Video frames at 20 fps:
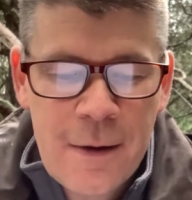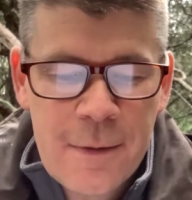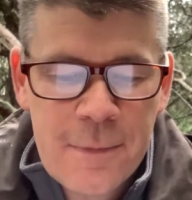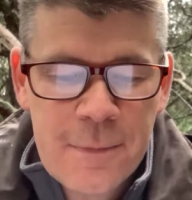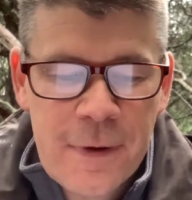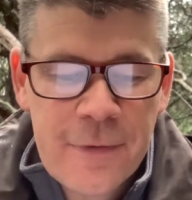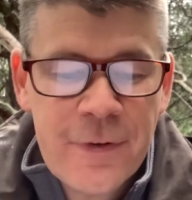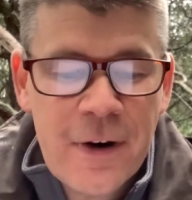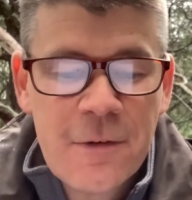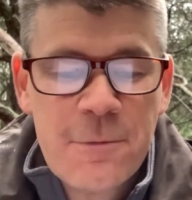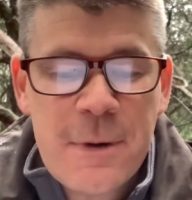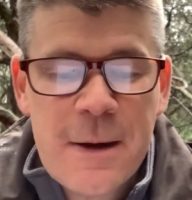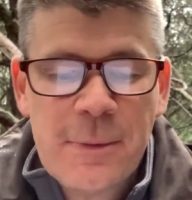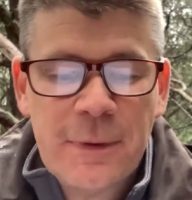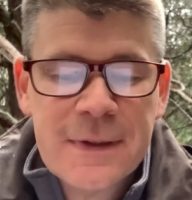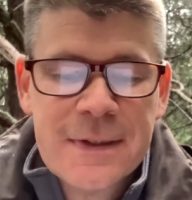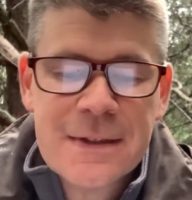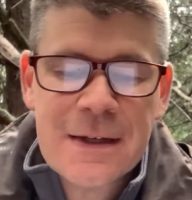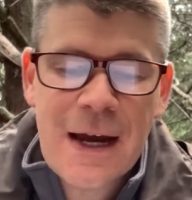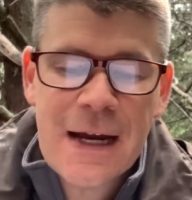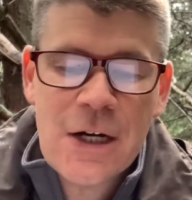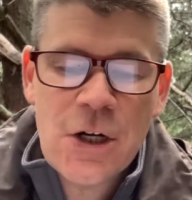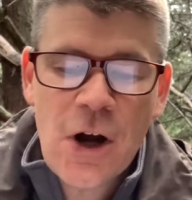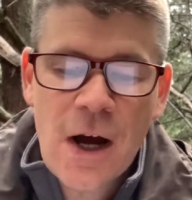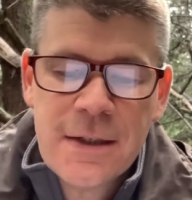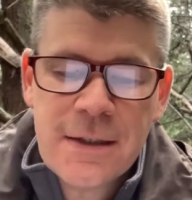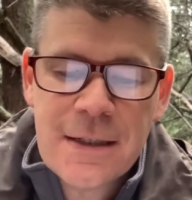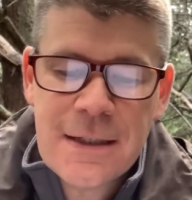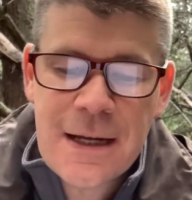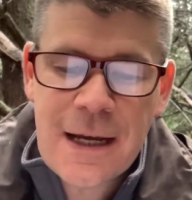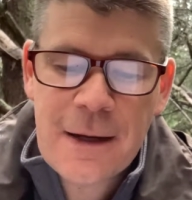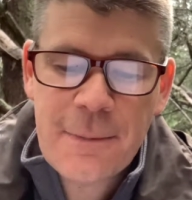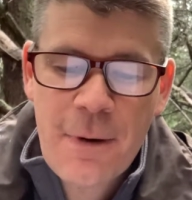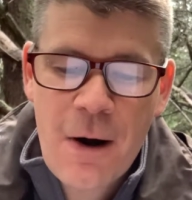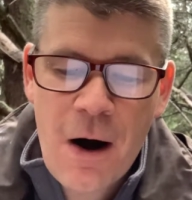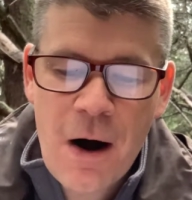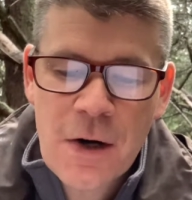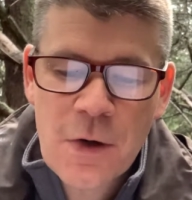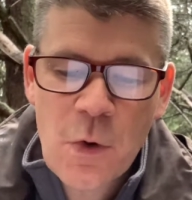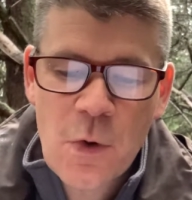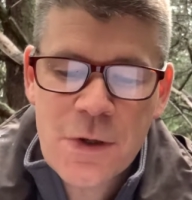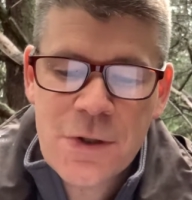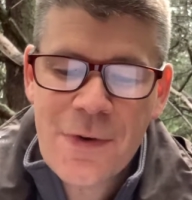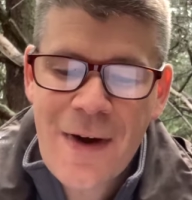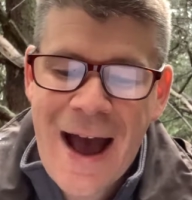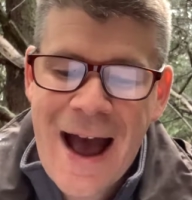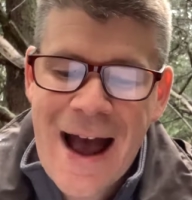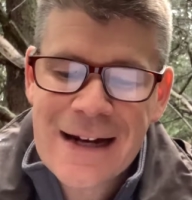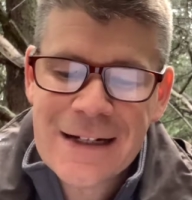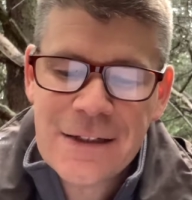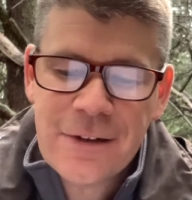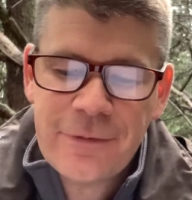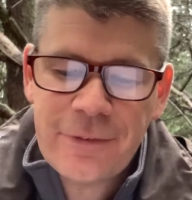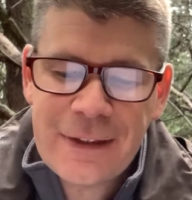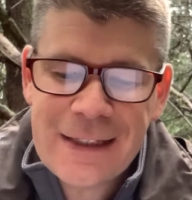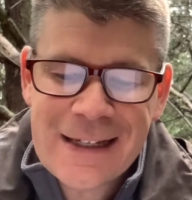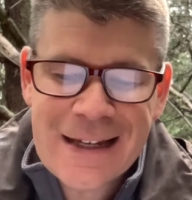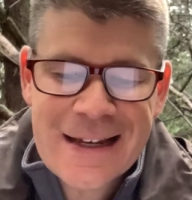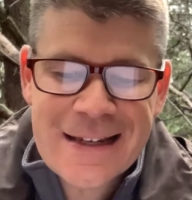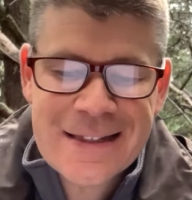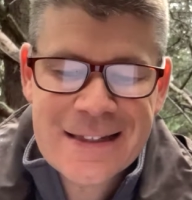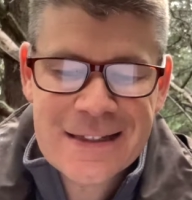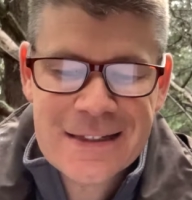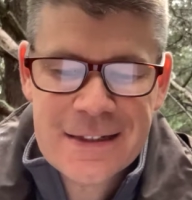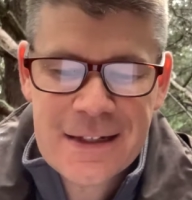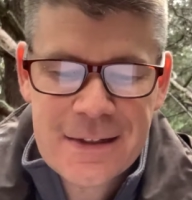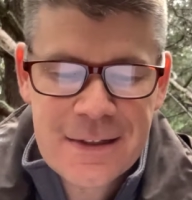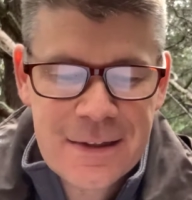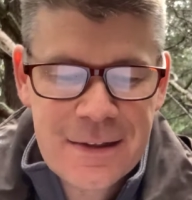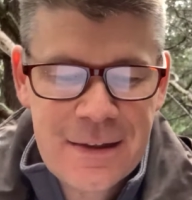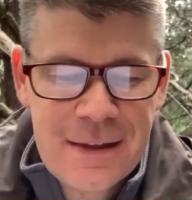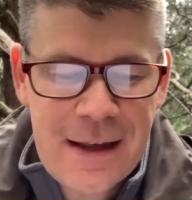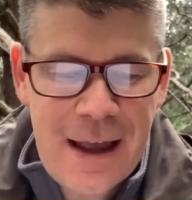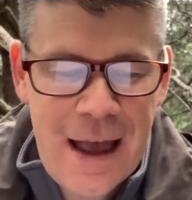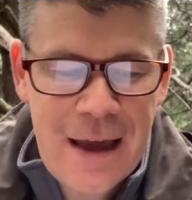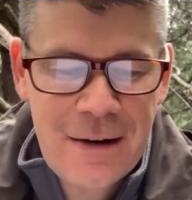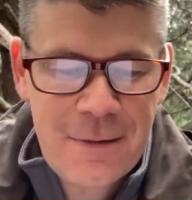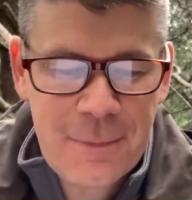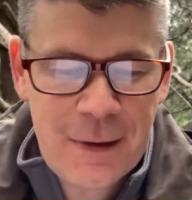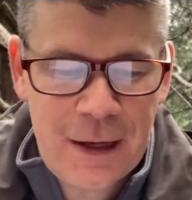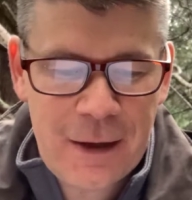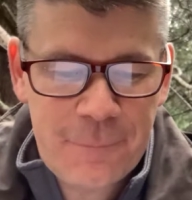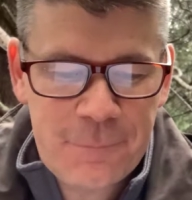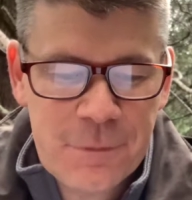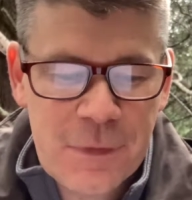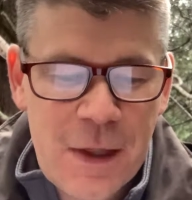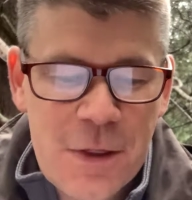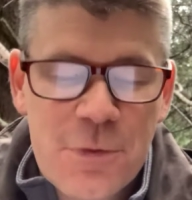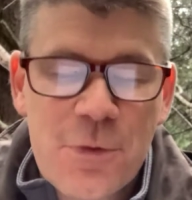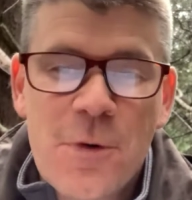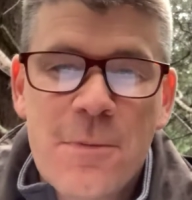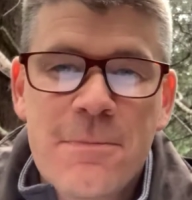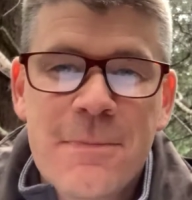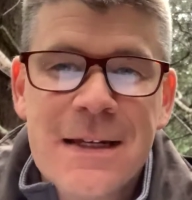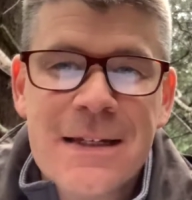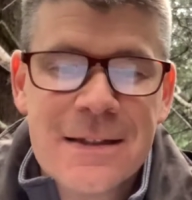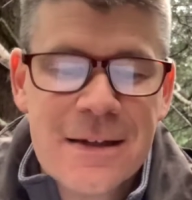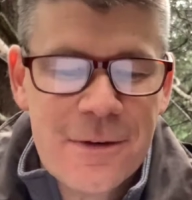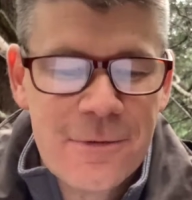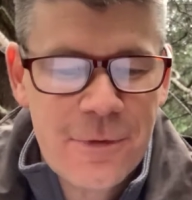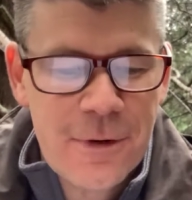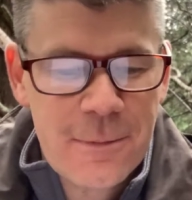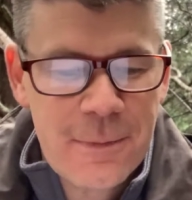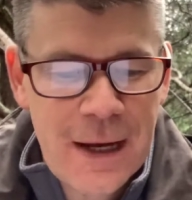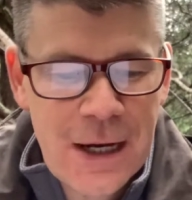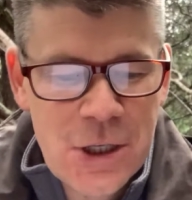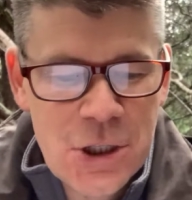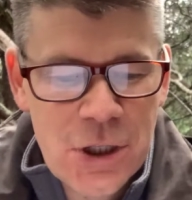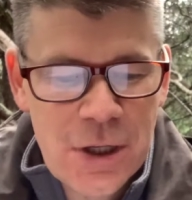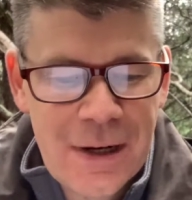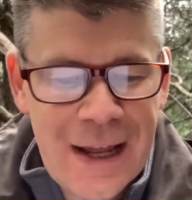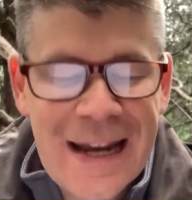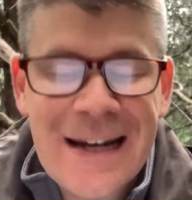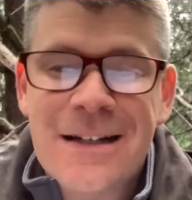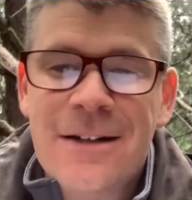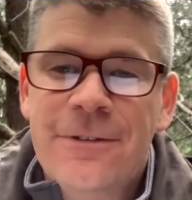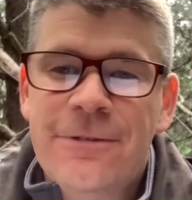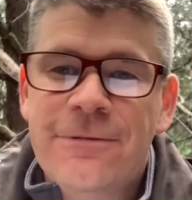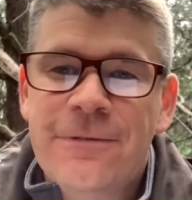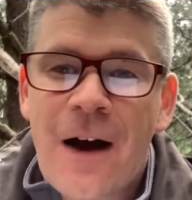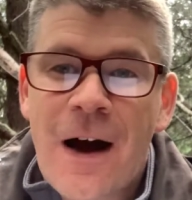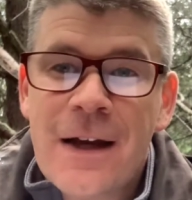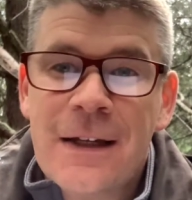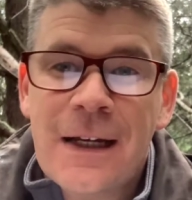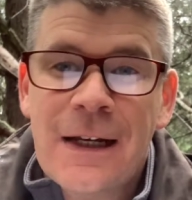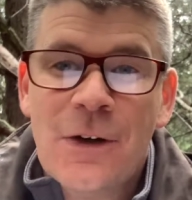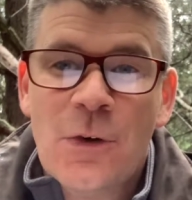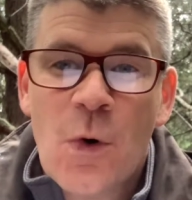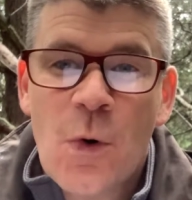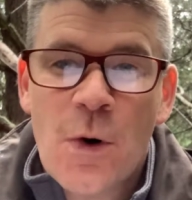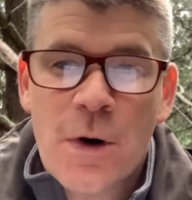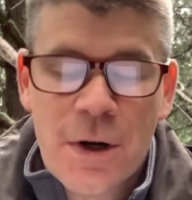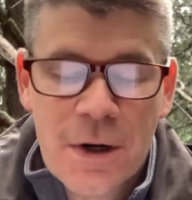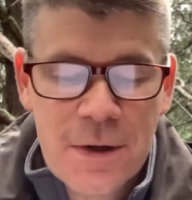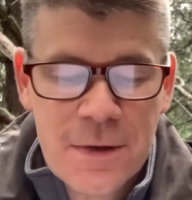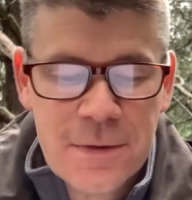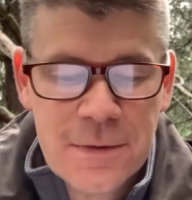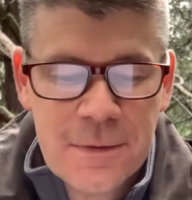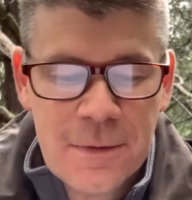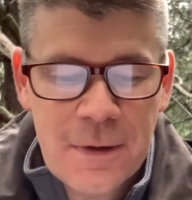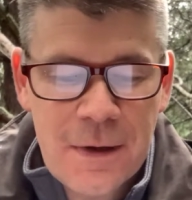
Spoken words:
if enough people decide not to take part or to actively assist the enemy through misinformation and defying orders.